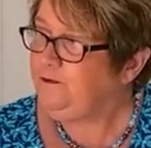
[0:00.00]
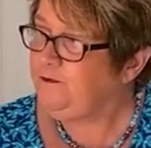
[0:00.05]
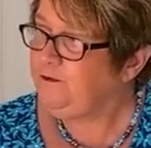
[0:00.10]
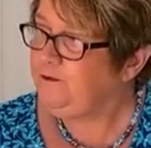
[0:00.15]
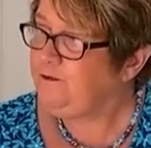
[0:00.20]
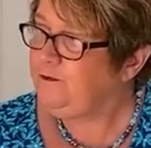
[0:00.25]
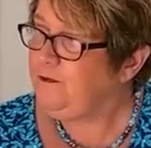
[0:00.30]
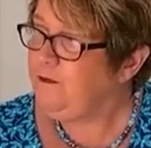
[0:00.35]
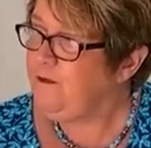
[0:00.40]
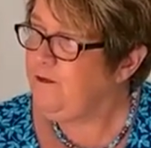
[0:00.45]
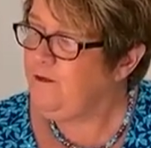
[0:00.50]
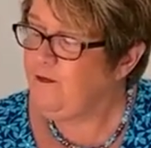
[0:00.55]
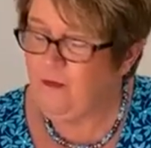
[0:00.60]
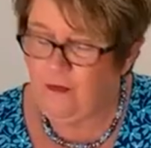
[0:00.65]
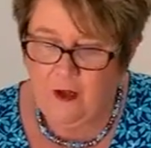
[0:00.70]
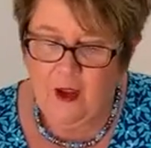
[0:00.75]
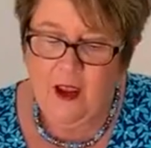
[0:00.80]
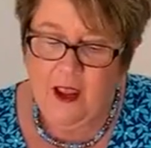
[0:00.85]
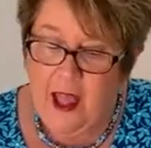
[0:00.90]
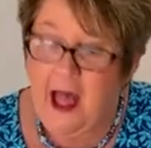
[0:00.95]
the ketchup.
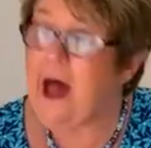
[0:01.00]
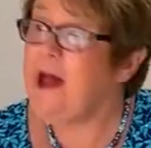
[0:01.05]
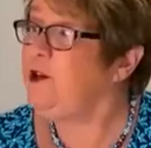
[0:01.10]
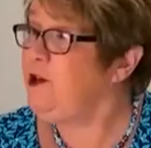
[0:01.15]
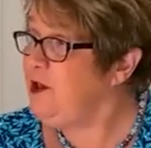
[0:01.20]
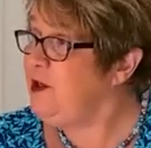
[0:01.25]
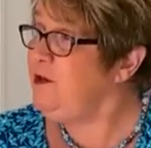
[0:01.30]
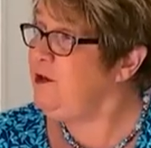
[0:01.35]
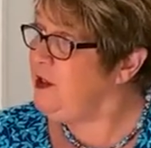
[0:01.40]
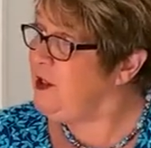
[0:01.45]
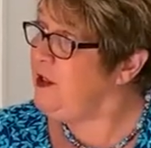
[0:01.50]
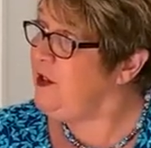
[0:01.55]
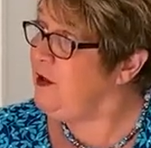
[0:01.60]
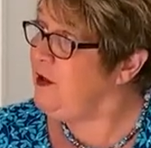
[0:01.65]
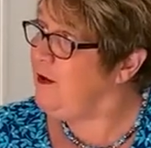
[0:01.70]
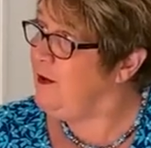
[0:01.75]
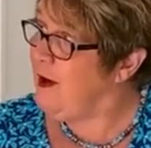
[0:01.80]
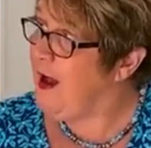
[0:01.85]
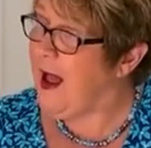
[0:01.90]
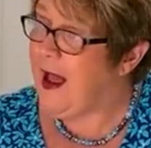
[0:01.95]
I do
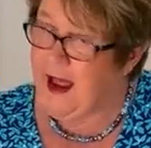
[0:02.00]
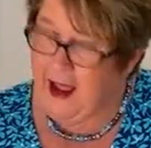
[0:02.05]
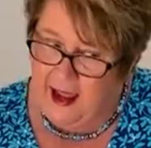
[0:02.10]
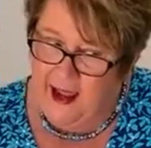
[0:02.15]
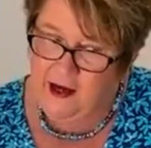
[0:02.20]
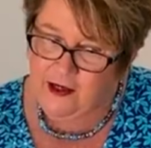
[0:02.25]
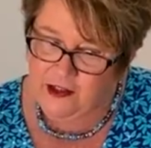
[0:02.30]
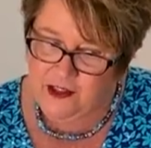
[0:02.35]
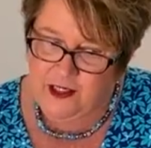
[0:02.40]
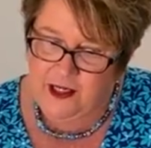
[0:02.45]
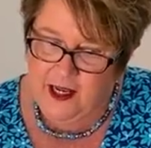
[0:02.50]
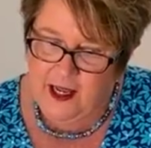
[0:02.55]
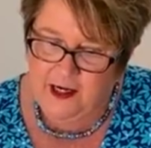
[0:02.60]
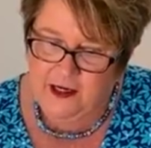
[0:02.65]
too. I actually